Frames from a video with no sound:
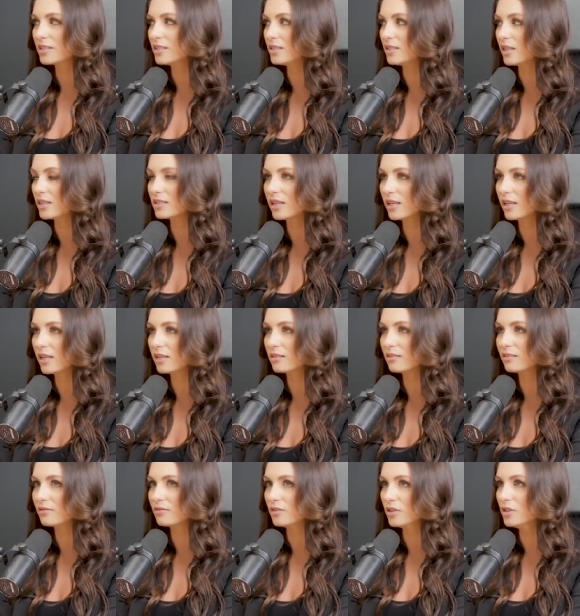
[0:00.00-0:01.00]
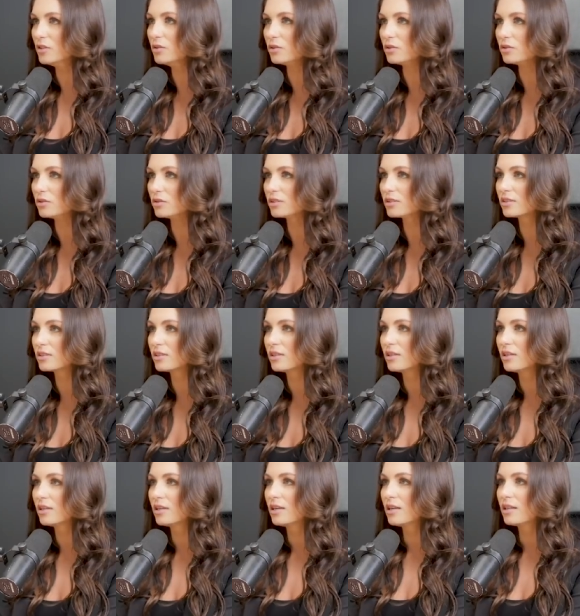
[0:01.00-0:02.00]
because it doesn't get views.
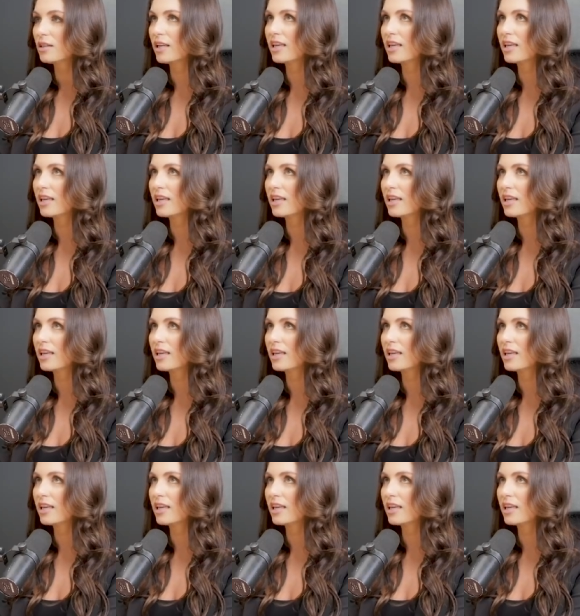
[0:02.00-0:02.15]
Yes.